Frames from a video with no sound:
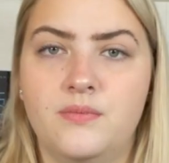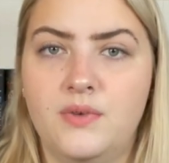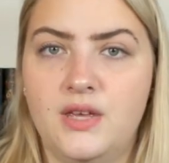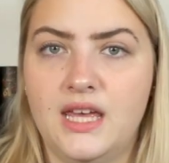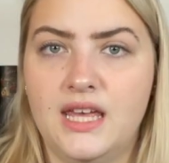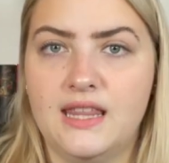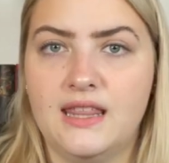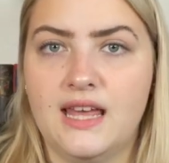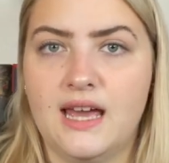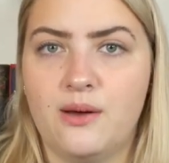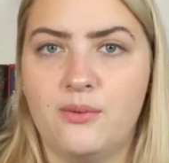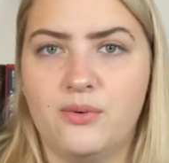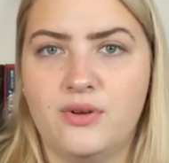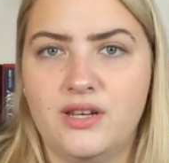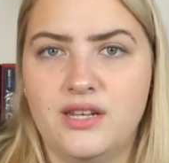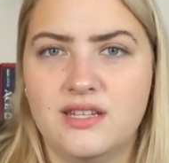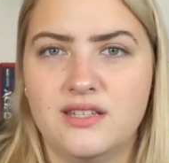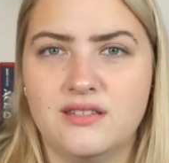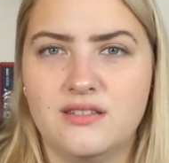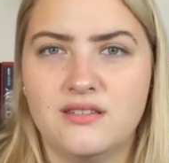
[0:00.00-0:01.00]
and that one
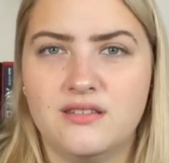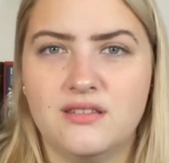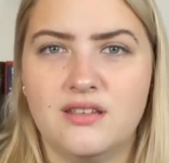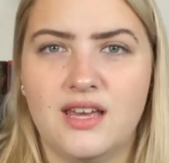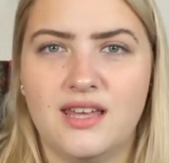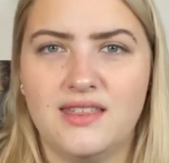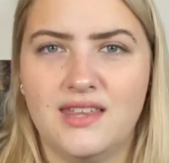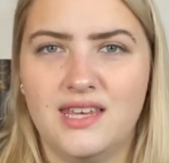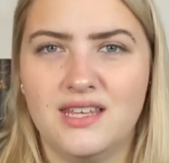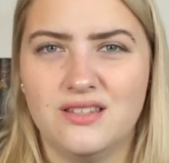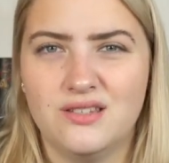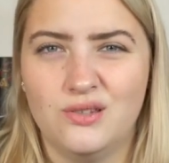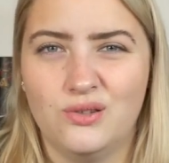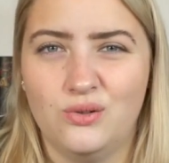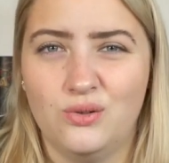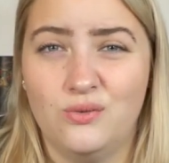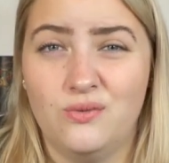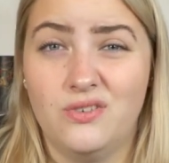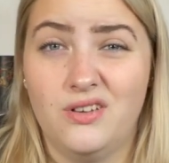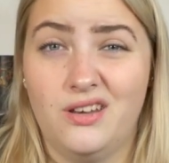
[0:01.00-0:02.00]
is, I think it's
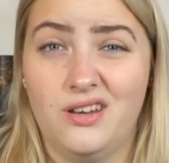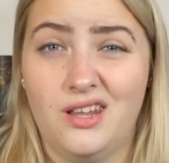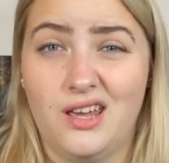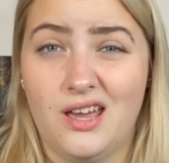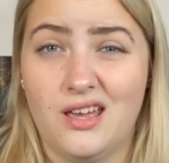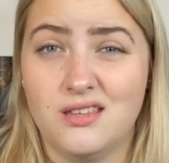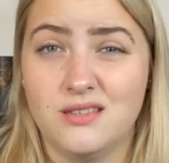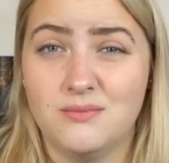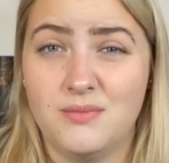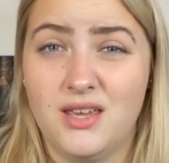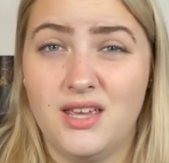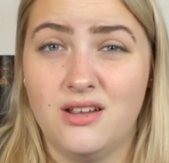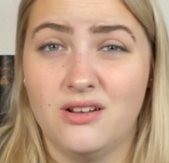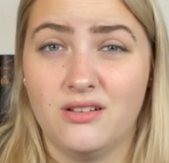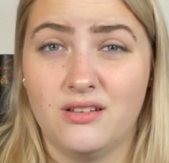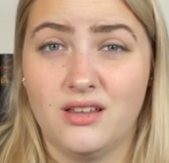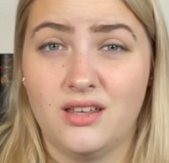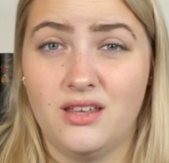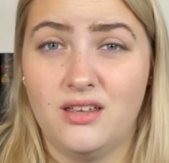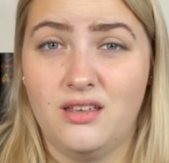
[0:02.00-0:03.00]
Lou Fantasme or
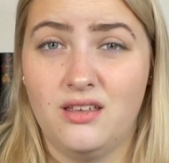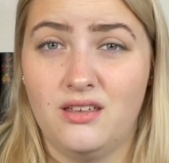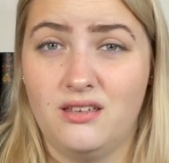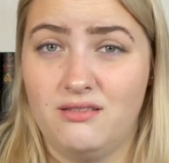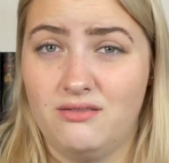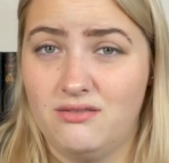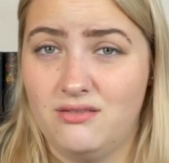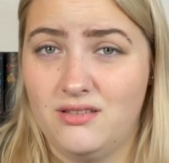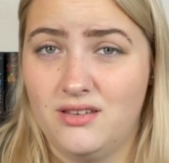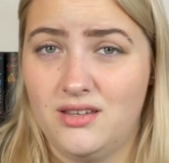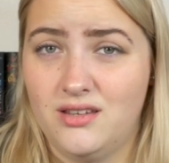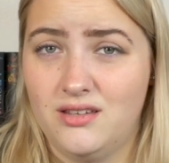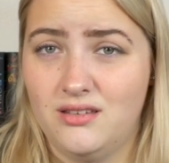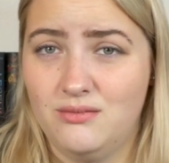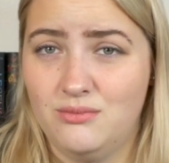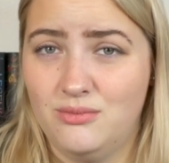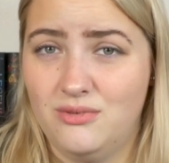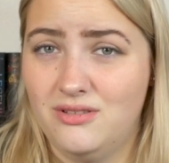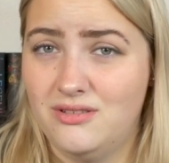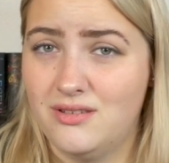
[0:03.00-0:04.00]
Lee
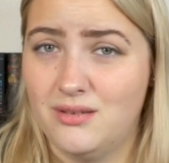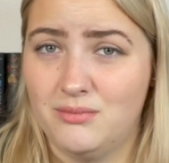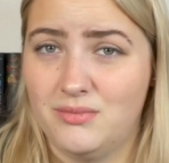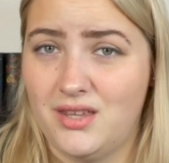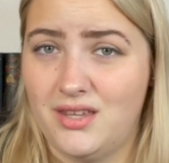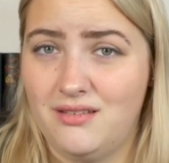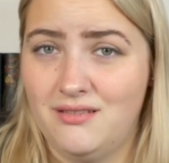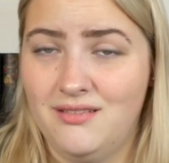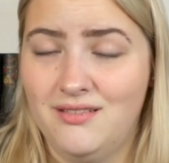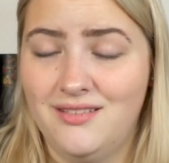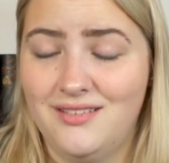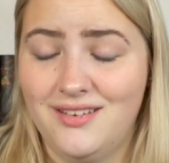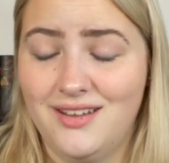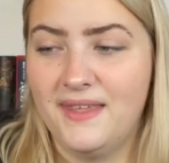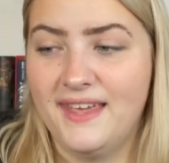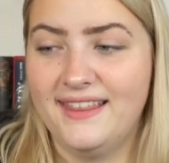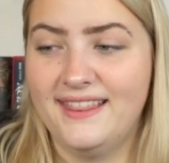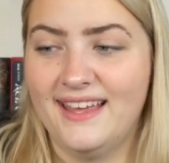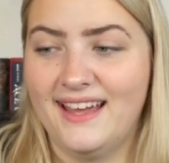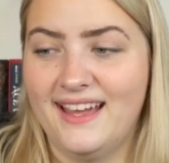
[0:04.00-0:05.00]
Fantasme, something,
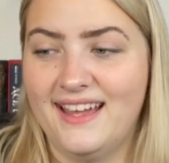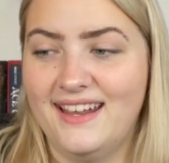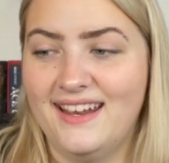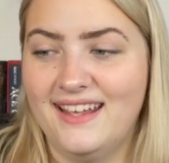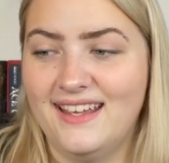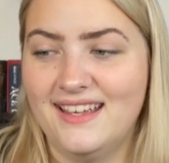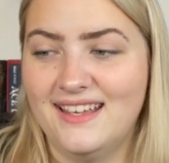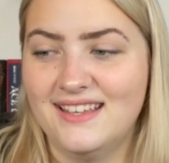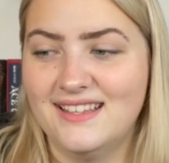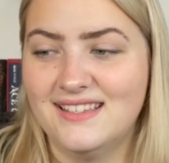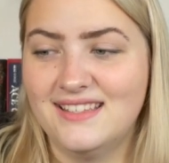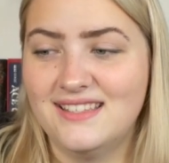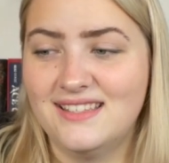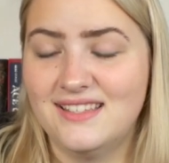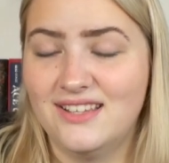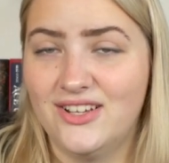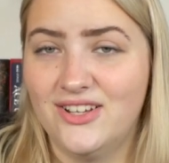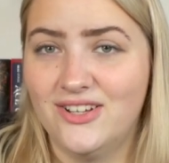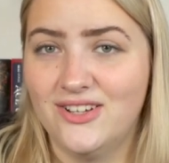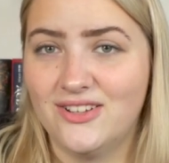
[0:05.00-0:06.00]
and that is
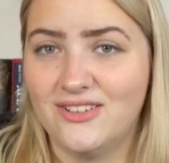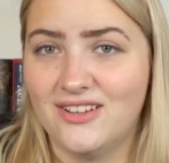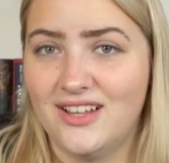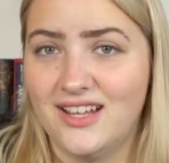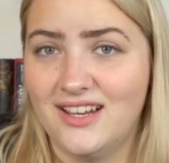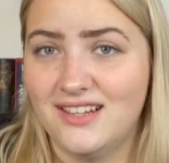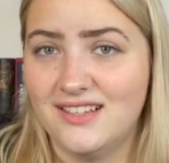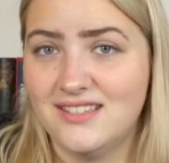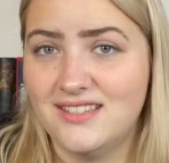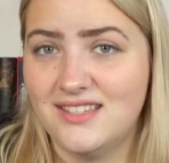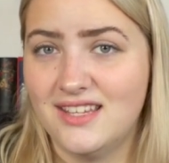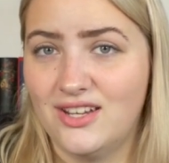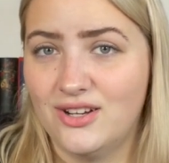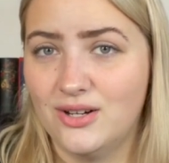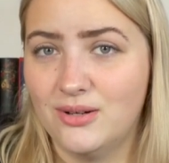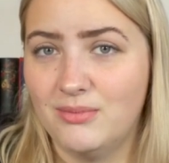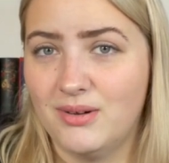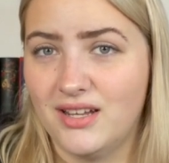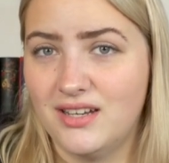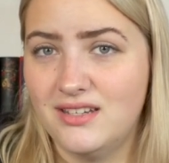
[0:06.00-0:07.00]
Hook, Line, and
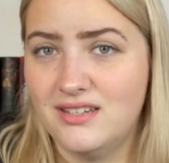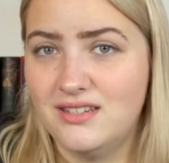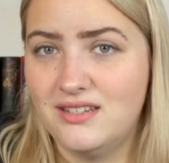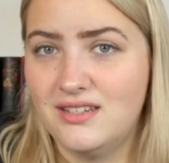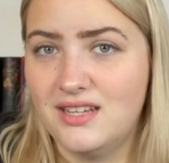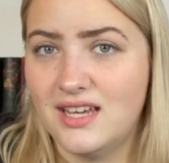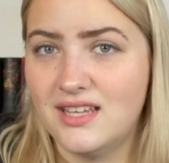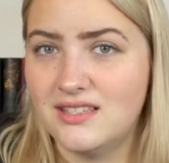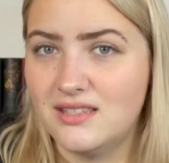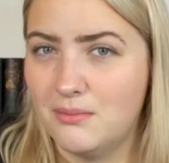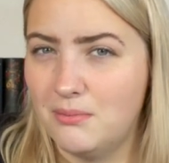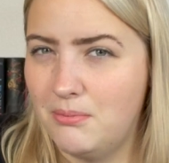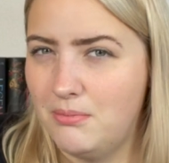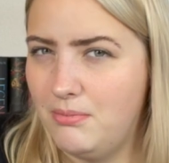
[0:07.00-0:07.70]
Sinker by Tessa.